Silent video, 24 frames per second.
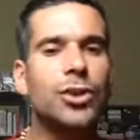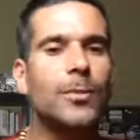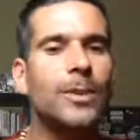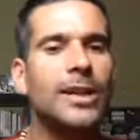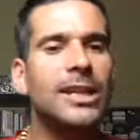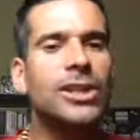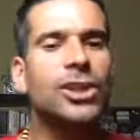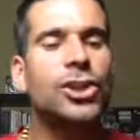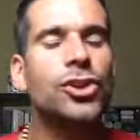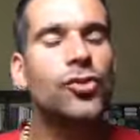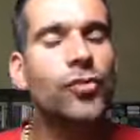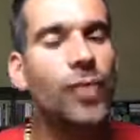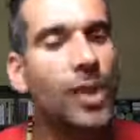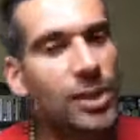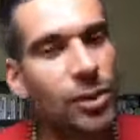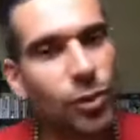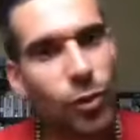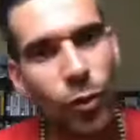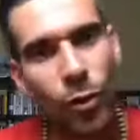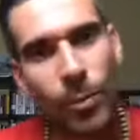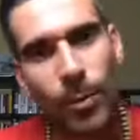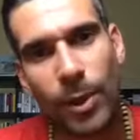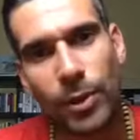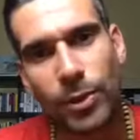so many stress
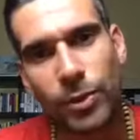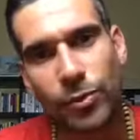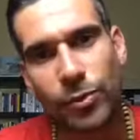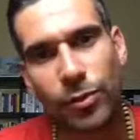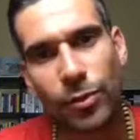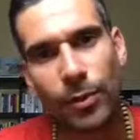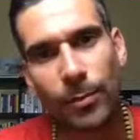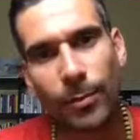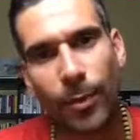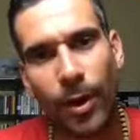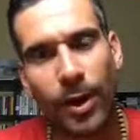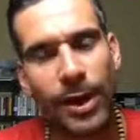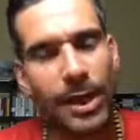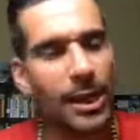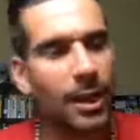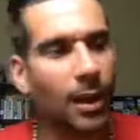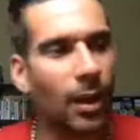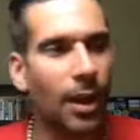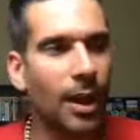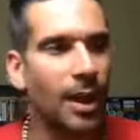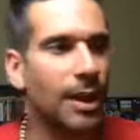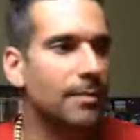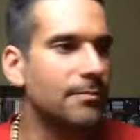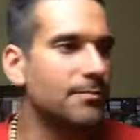hormones through the body,
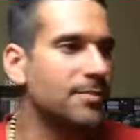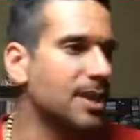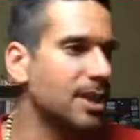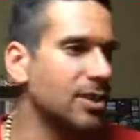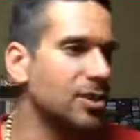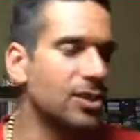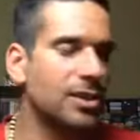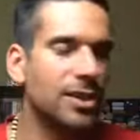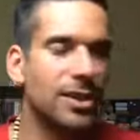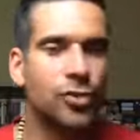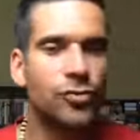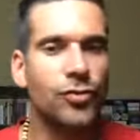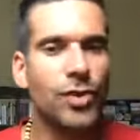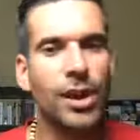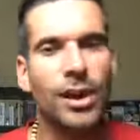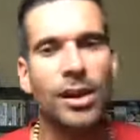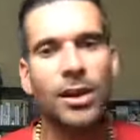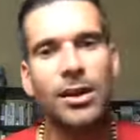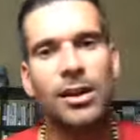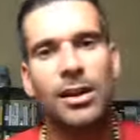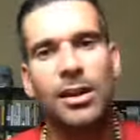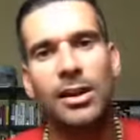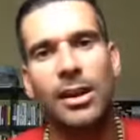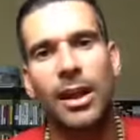such as
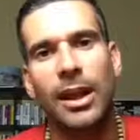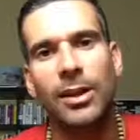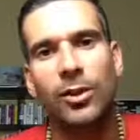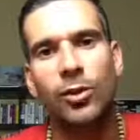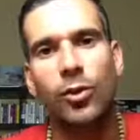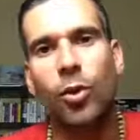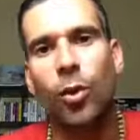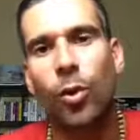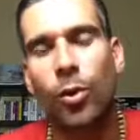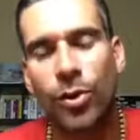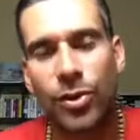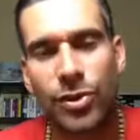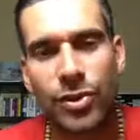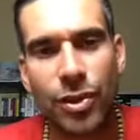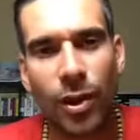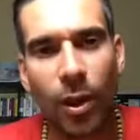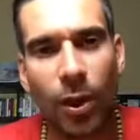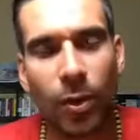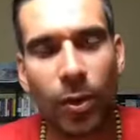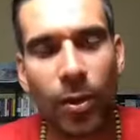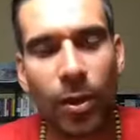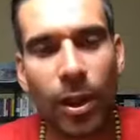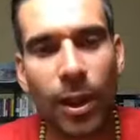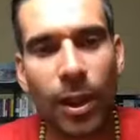adrenaline and
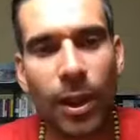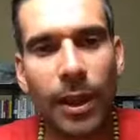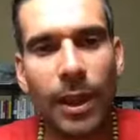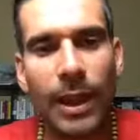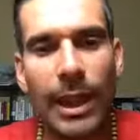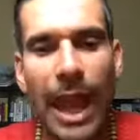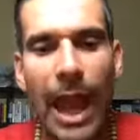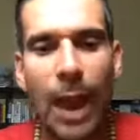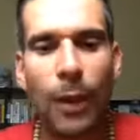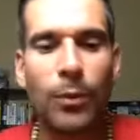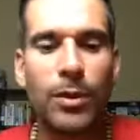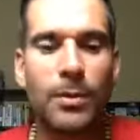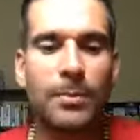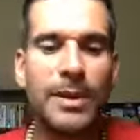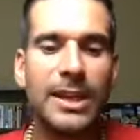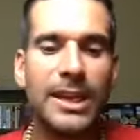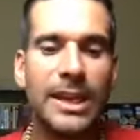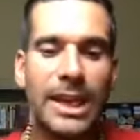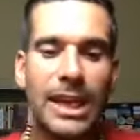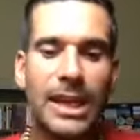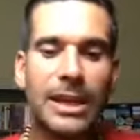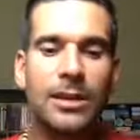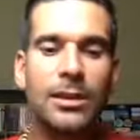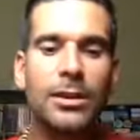cortisol. And we
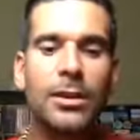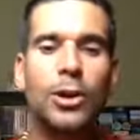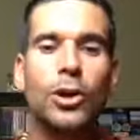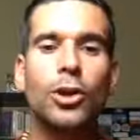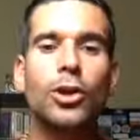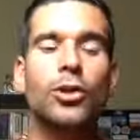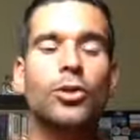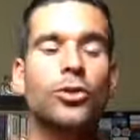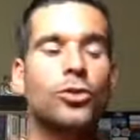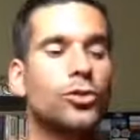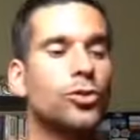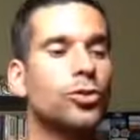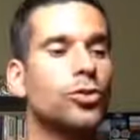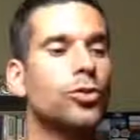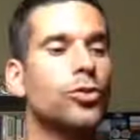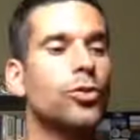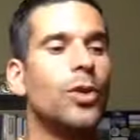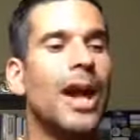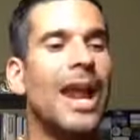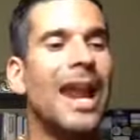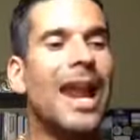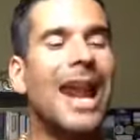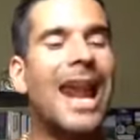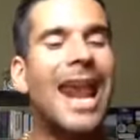begin to
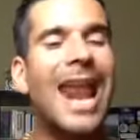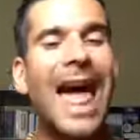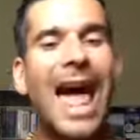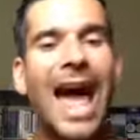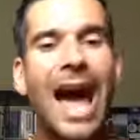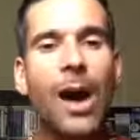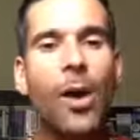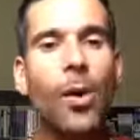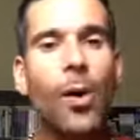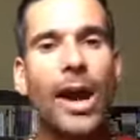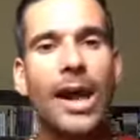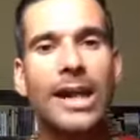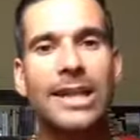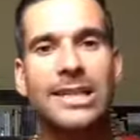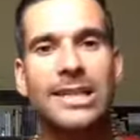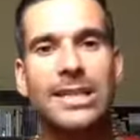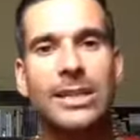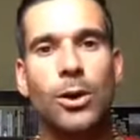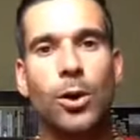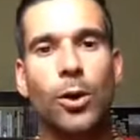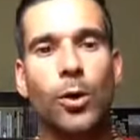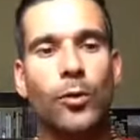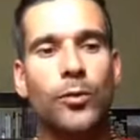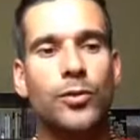allow
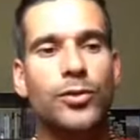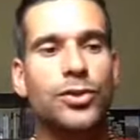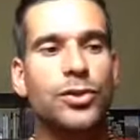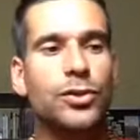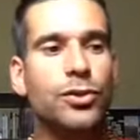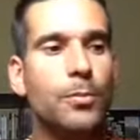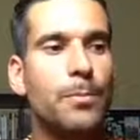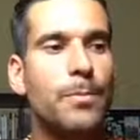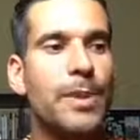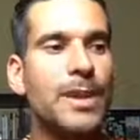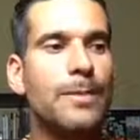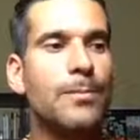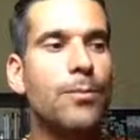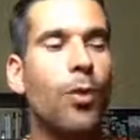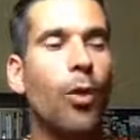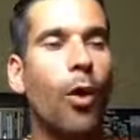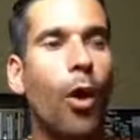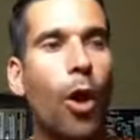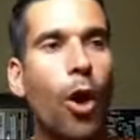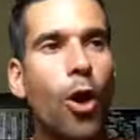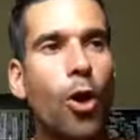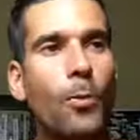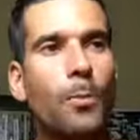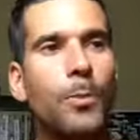ourselves to be more
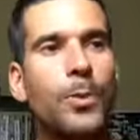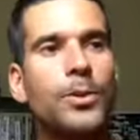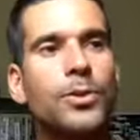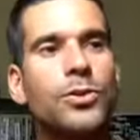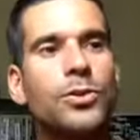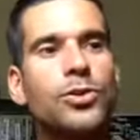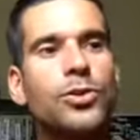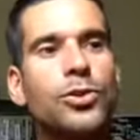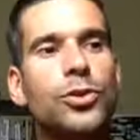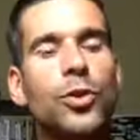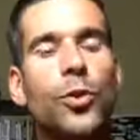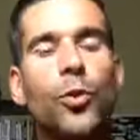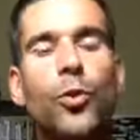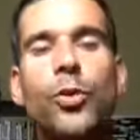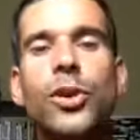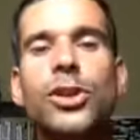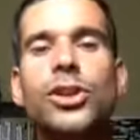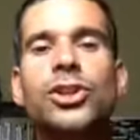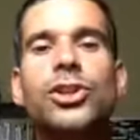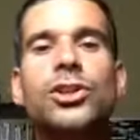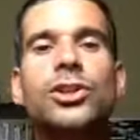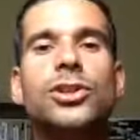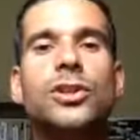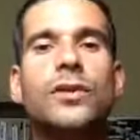open to the
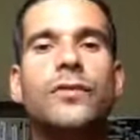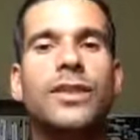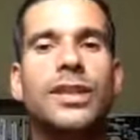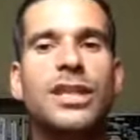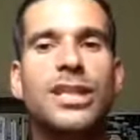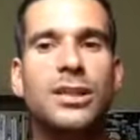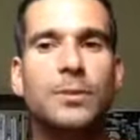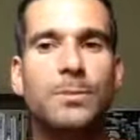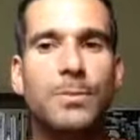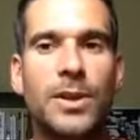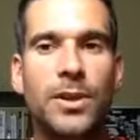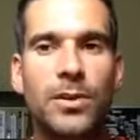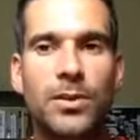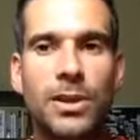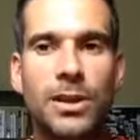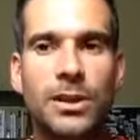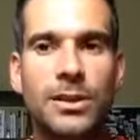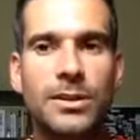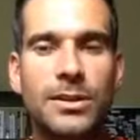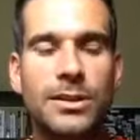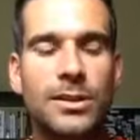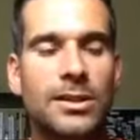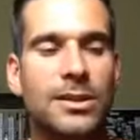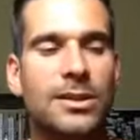richness of
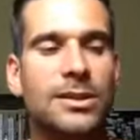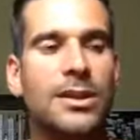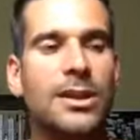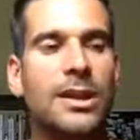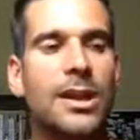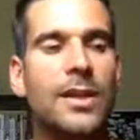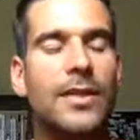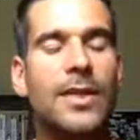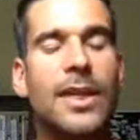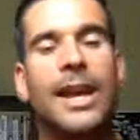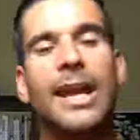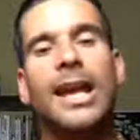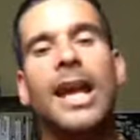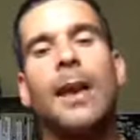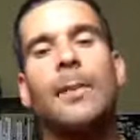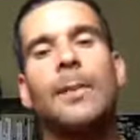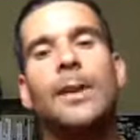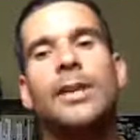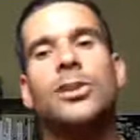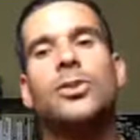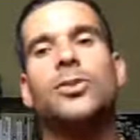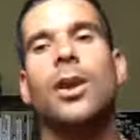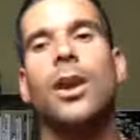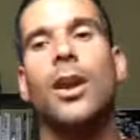experiences that are coming
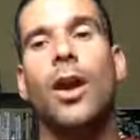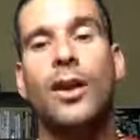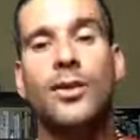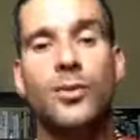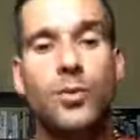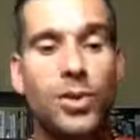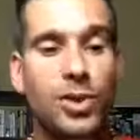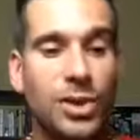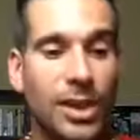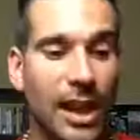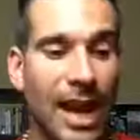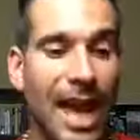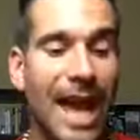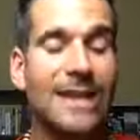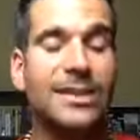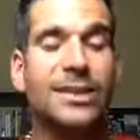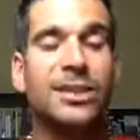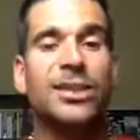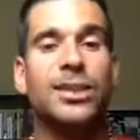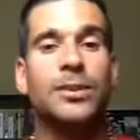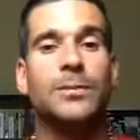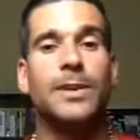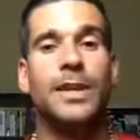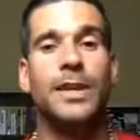into our lives, which allows
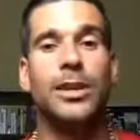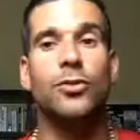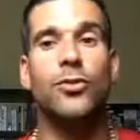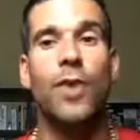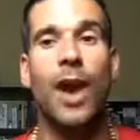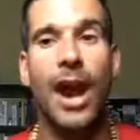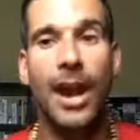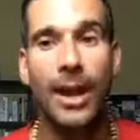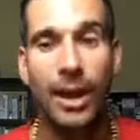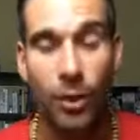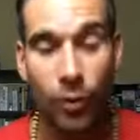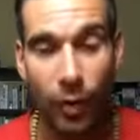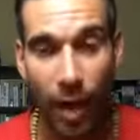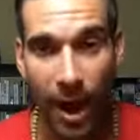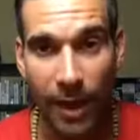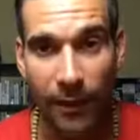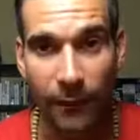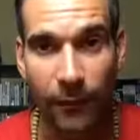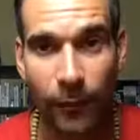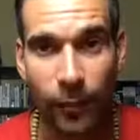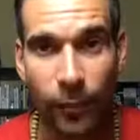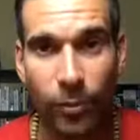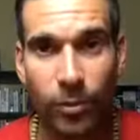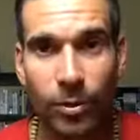us to be
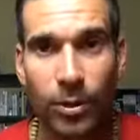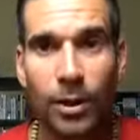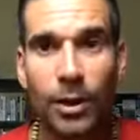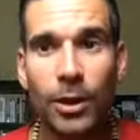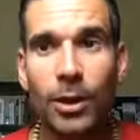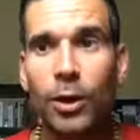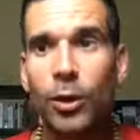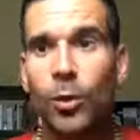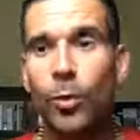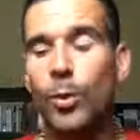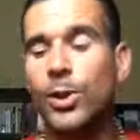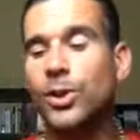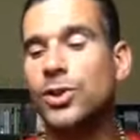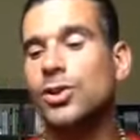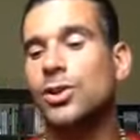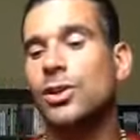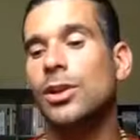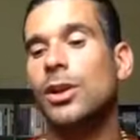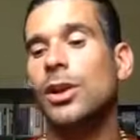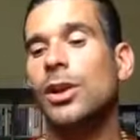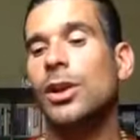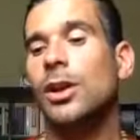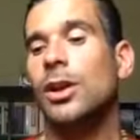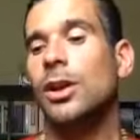grateful,
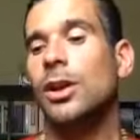which